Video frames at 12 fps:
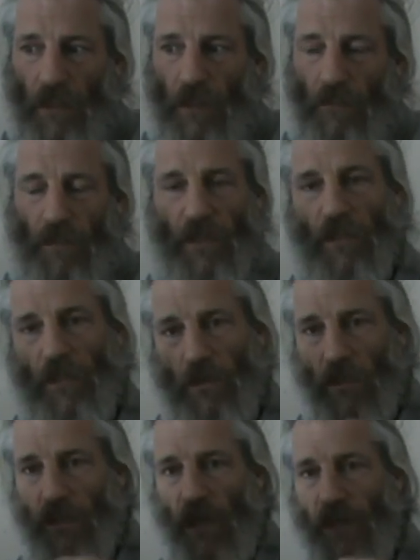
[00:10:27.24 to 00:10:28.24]
but this has
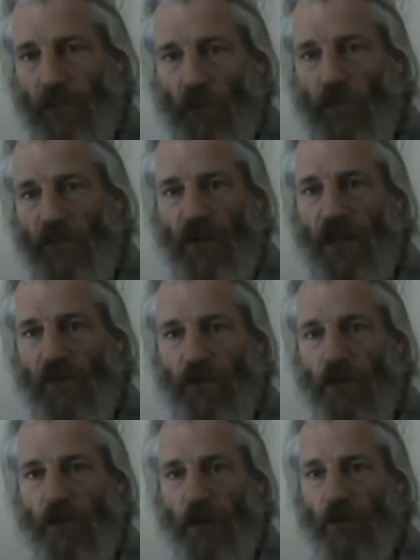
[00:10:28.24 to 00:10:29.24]
got slightly more flavour
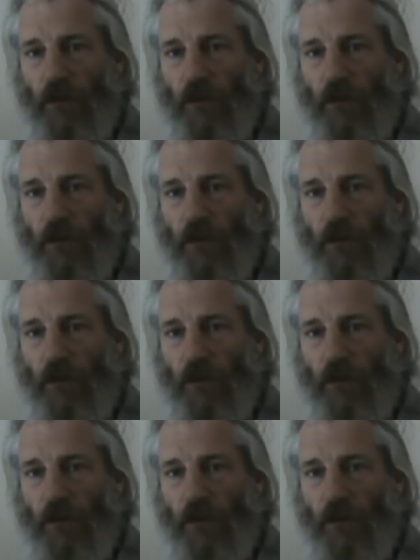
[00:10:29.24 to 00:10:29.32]
to it.